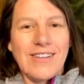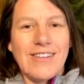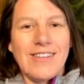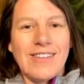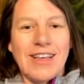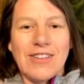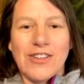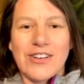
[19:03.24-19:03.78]

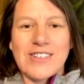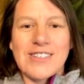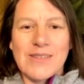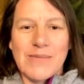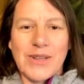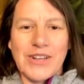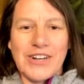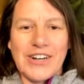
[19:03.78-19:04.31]
they look
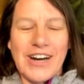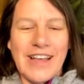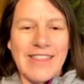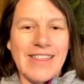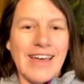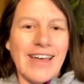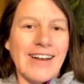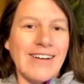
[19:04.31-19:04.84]
similar,
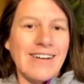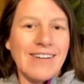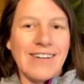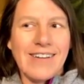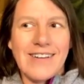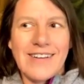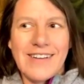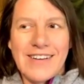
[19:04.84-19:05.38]
and then
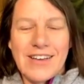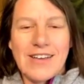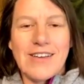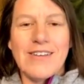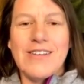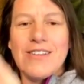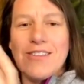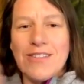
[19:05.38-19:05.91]

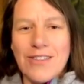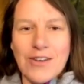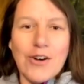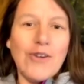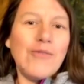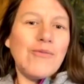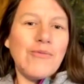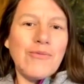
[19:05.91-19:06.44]
the
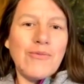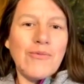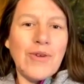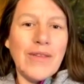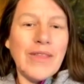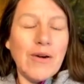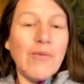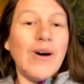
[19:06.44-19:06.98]

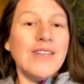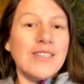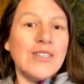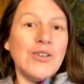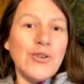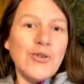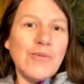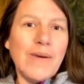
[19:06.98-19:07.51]
one that was
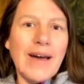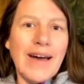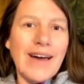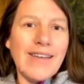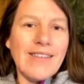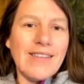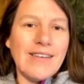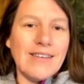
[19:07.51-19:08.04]
the new
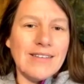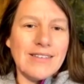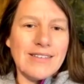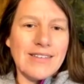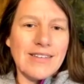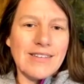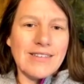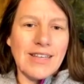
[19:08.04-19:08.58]
path
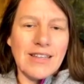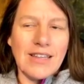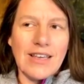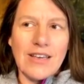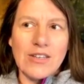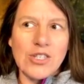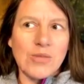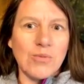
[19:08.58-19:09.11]
is
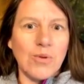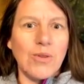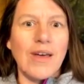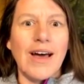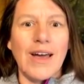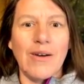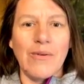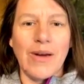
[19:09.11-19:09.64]
suddenly a smooth
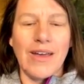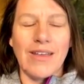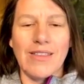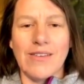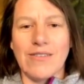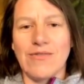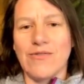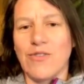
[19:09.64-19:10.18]
highway, and
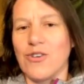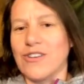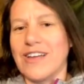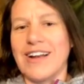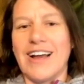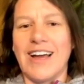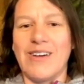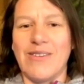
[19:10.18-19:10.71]
the
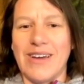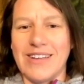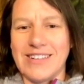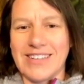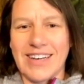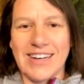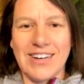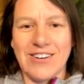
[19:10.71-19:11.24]
4-lane highway
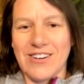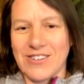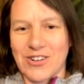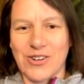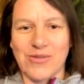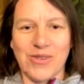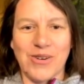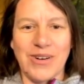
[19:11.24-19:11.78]
is getting all
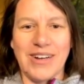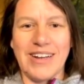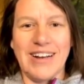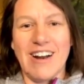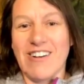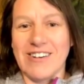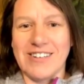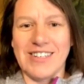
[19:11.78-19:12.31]
corroded and
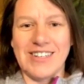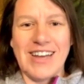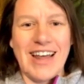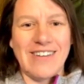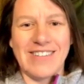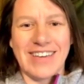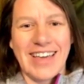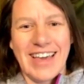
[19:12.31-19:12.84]
hard to
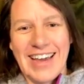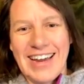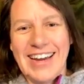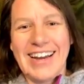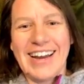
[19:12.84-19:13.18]
navigate.